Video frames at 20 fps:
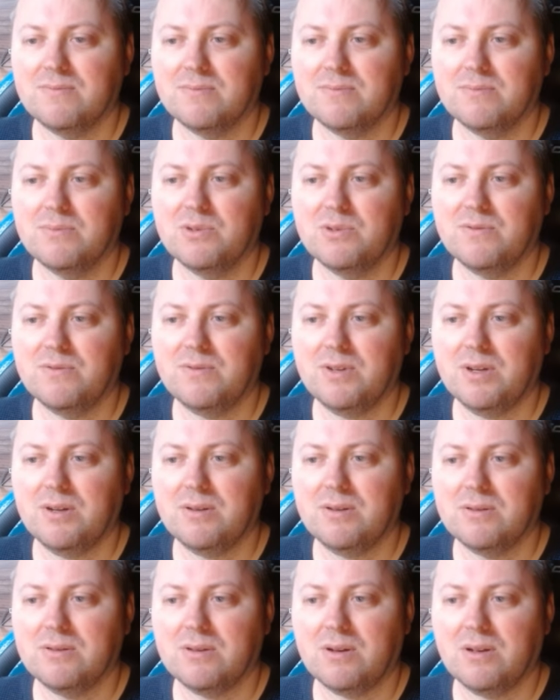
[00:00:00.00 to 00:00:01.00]
move, yeah,
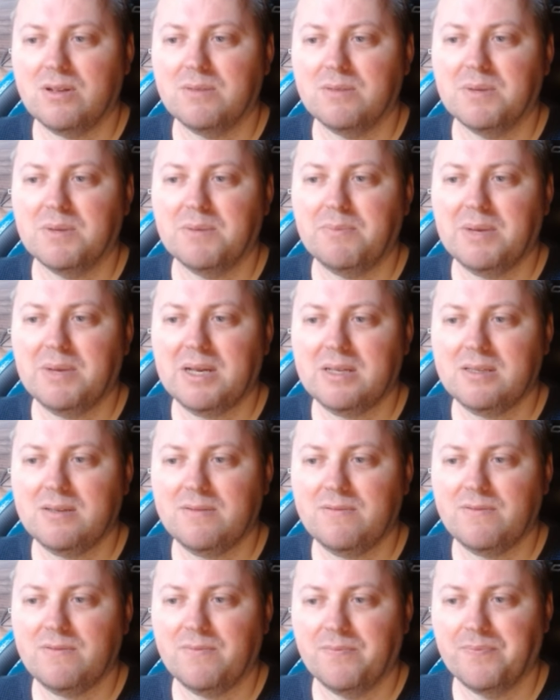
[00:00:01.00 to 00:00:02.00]
solid but
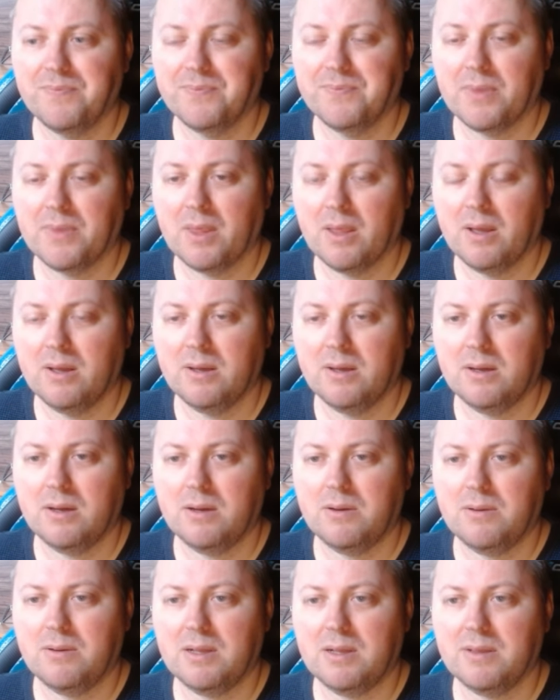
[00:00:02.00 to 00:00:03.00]
passive.
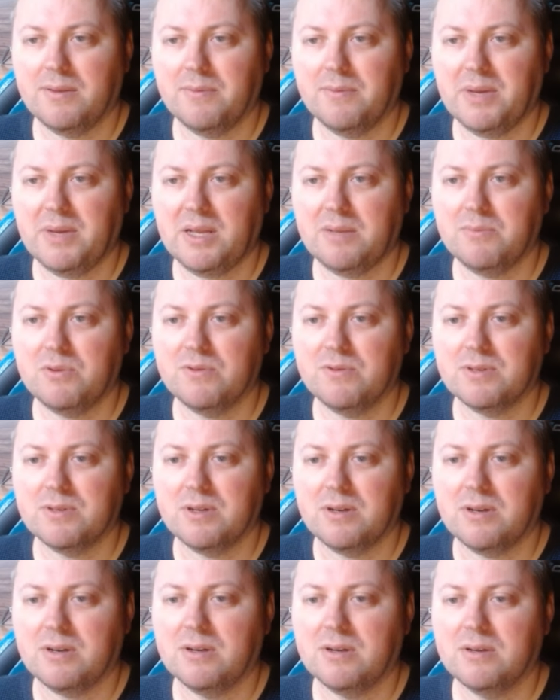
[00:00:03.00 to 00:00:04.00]
Well, the main moves
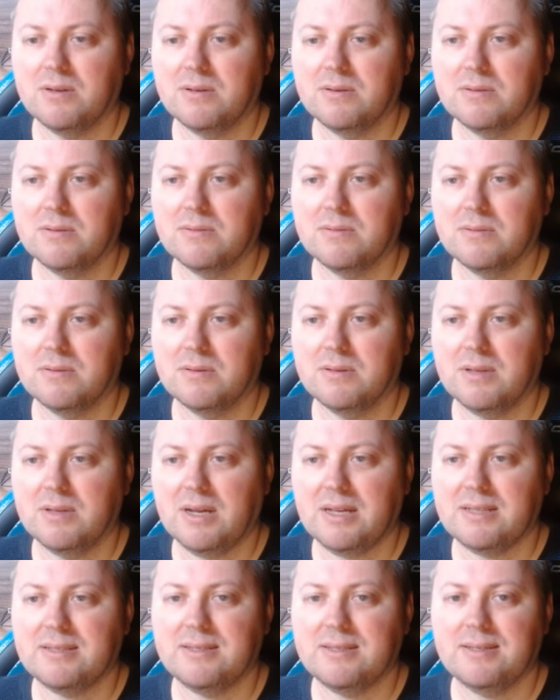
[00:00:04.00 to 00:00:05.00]
are
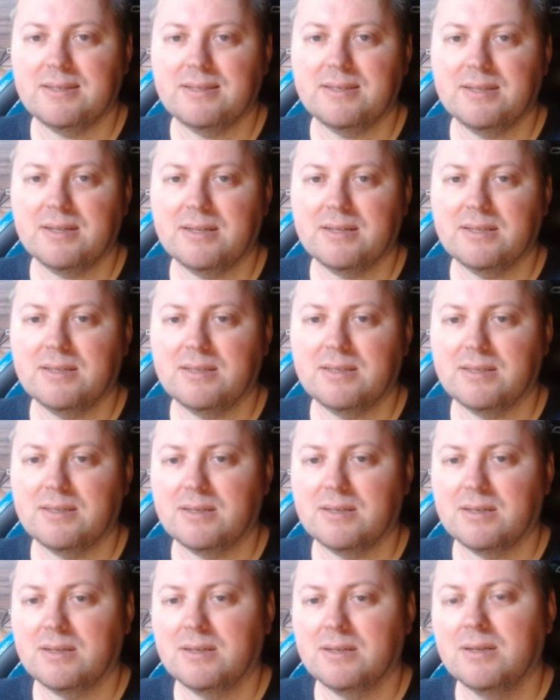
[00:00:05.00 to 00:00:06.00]
knight
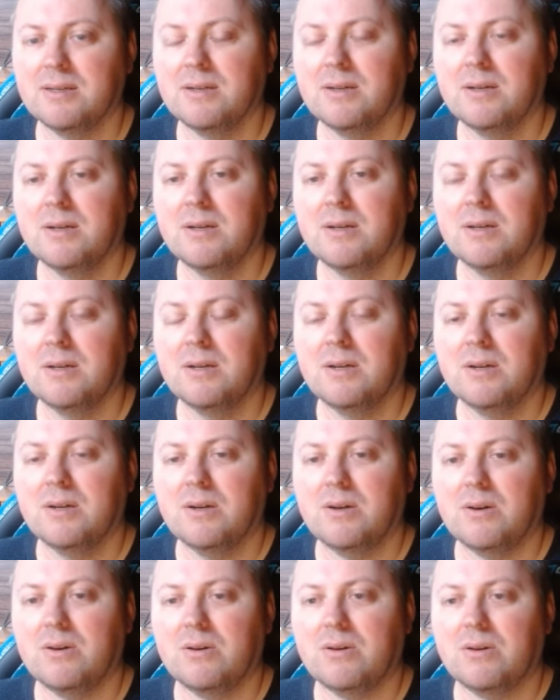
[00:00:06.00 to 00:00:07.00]
C6
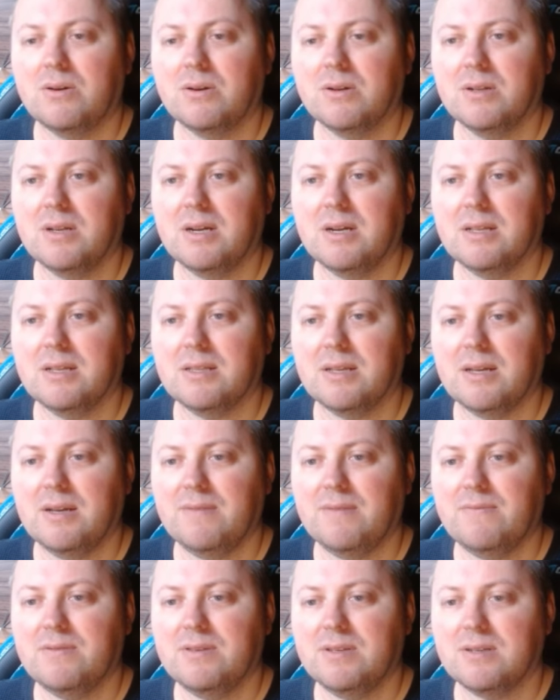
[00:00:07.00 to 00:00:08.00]
or knight
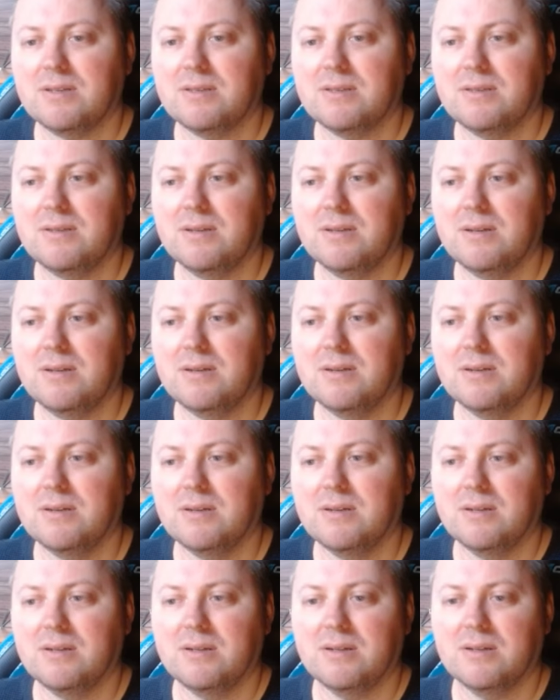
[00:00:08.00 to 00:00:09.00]
F6,
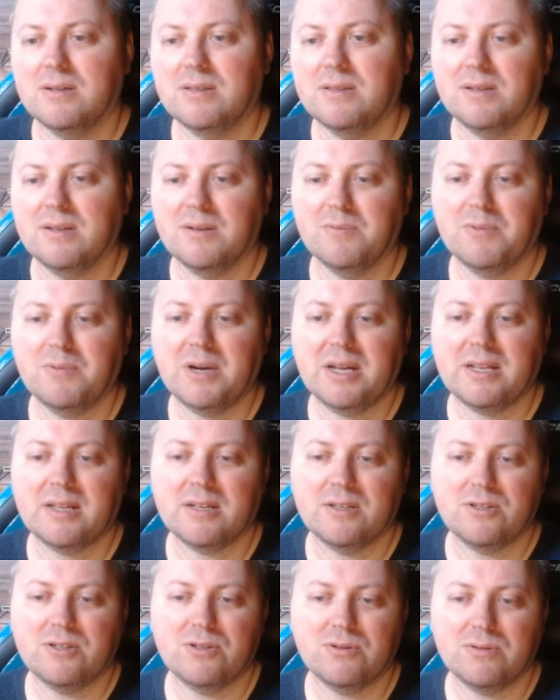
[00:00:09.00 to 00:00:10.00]
yeah. Then white
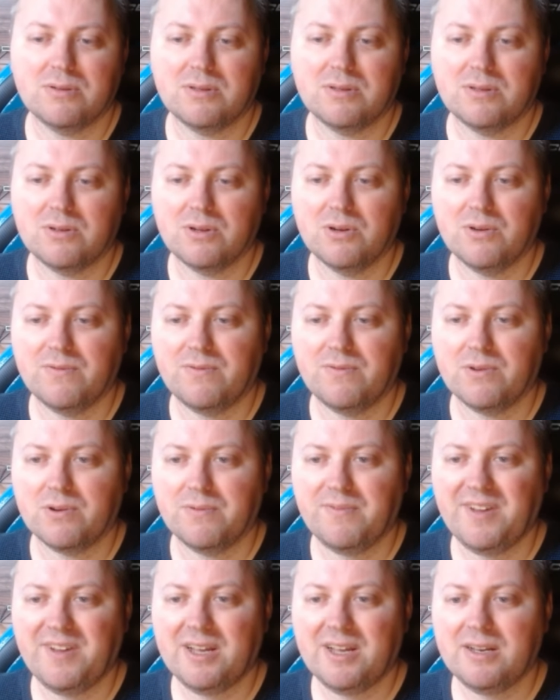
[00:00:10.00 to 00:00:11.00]
can choose to go for
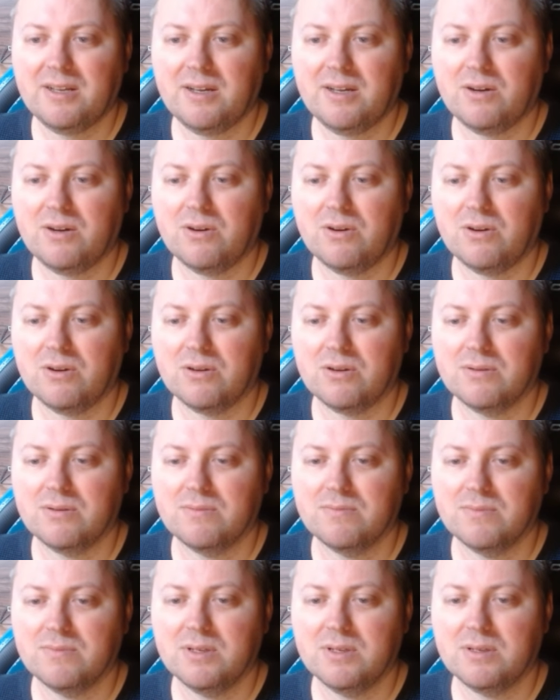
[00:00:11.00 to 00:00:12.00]
Vienna or
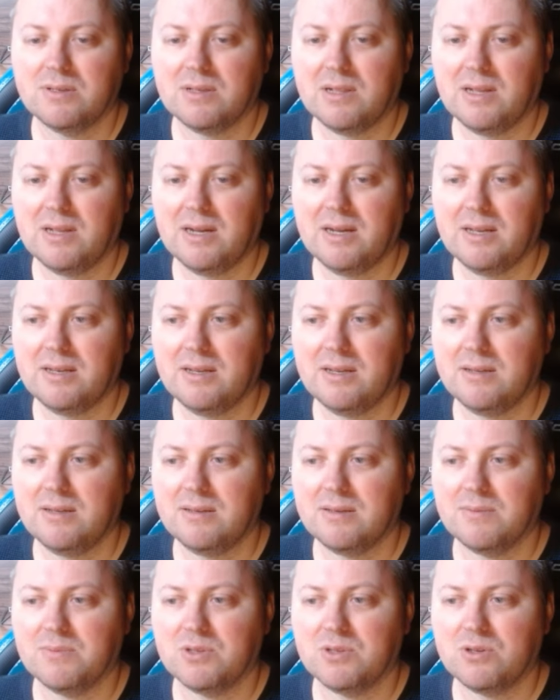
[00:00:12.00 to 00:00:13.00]
this line, yeah,
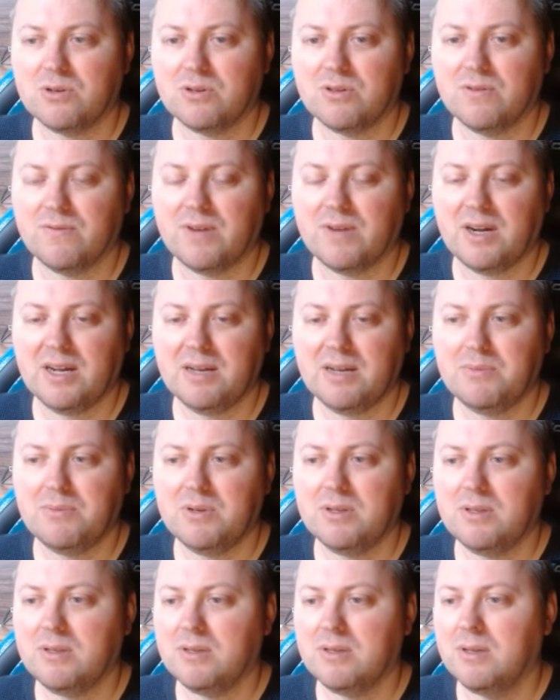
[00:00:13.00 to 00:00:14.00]
some sort of hybrid.